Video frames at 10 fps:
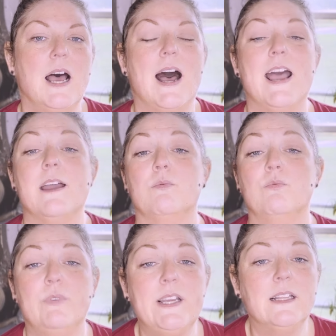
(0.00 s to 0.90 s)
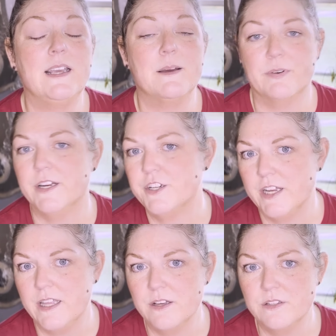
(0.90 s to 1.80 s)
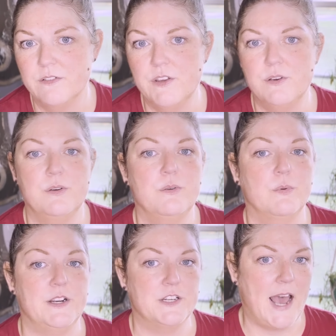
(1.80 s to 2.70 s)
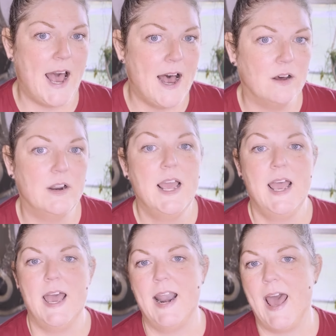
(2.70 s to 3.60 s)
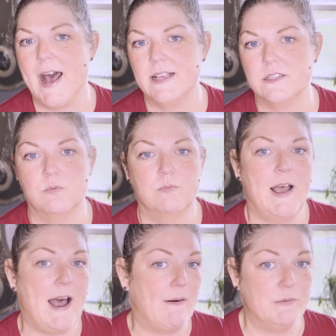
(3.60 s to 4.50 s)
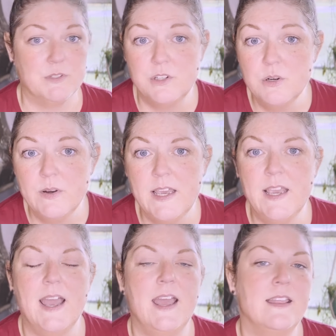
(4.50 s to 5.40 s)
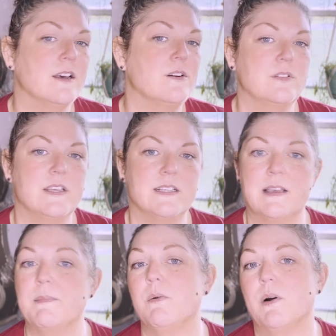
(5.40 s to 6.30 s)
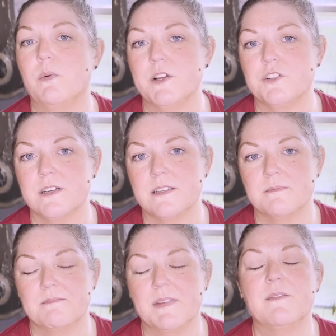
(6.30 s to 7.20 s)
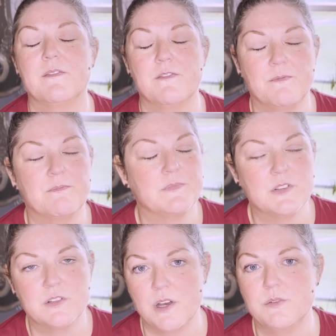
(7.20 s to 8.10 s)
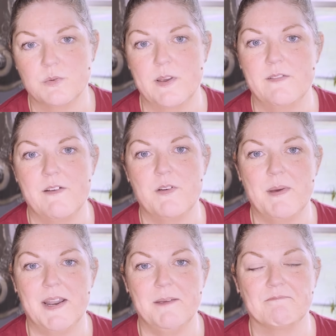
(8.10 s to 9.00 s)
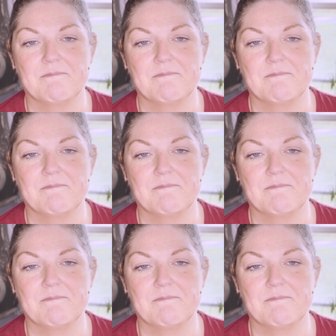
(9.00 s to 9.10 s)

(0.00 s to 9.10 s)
I really appreciate those of you who reached out and asked how I was doing and those that sent me well wishes. So sweet of everybody.